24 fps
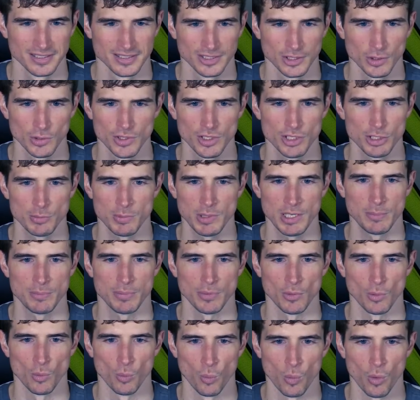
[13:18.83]
Who are these
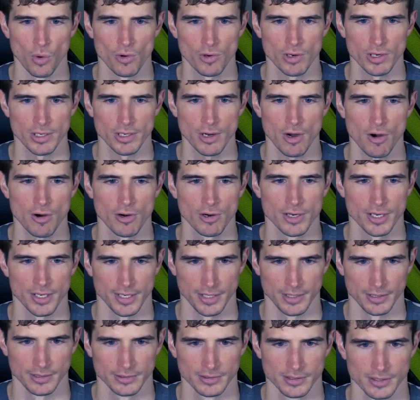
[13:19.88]
people? Warren
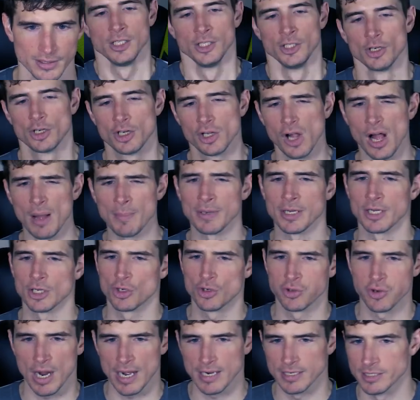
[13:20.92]
Harding. You're climbing a
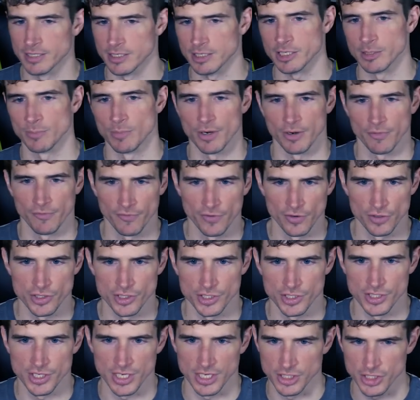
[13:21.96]
crack system on a first
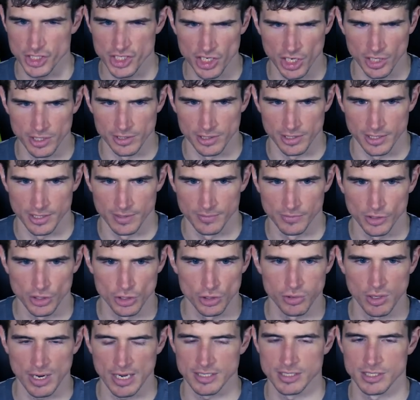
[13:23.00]
ascent. Suddenly, the
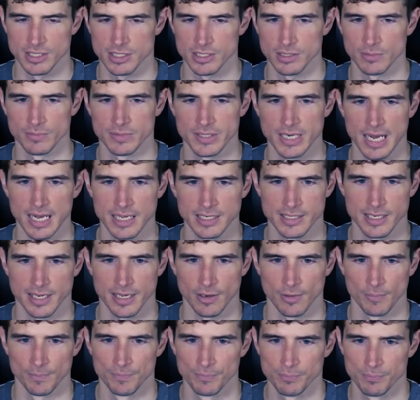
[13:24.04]
crack system dies
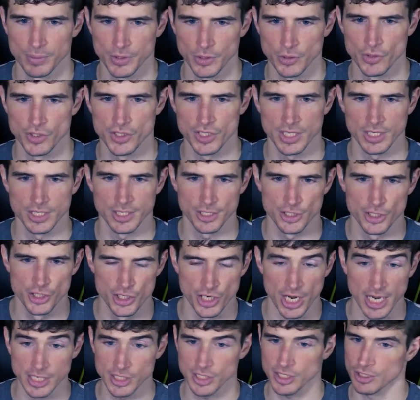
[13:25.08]
out, but you see an
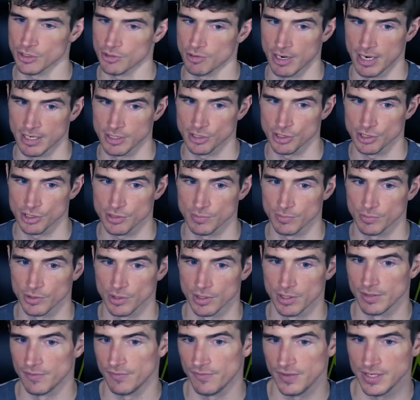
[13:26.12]
adjacent crack system
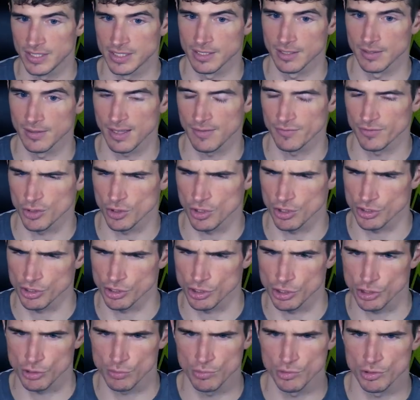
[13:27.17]
30 feet to the left across a
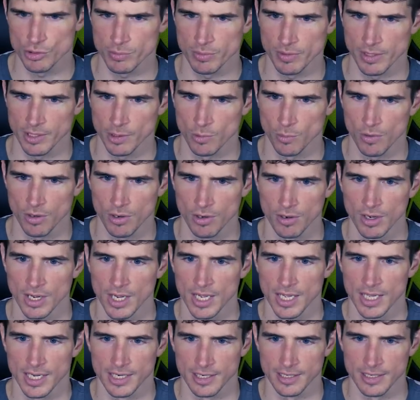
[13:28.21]
smooth blank wall.
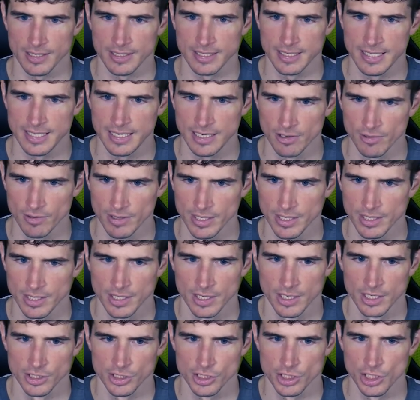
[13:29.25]
And an adherent
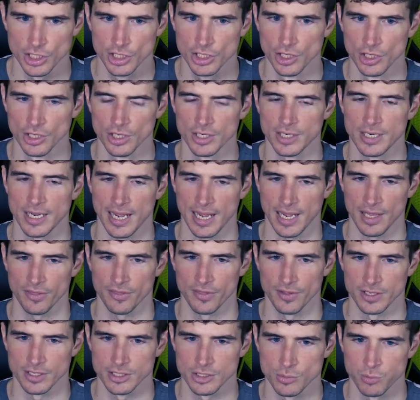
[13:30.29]
to good
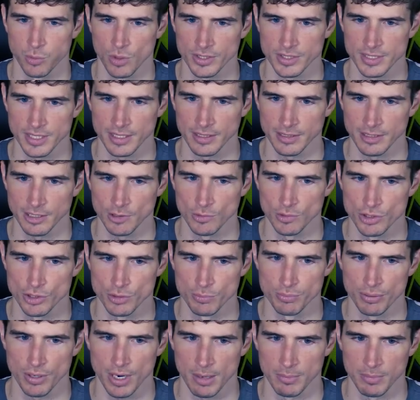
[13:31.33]
ethics, what technique would you
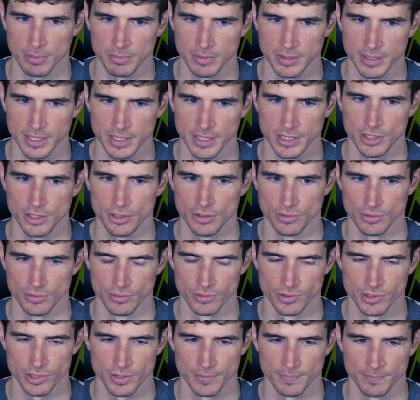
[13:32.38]
probably
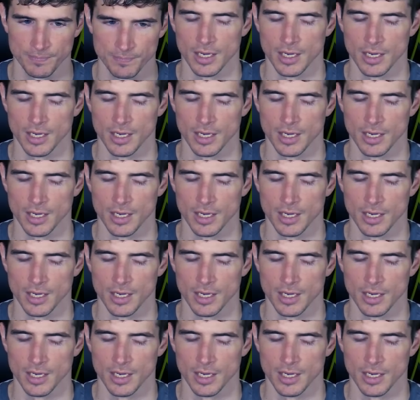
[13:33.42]
use?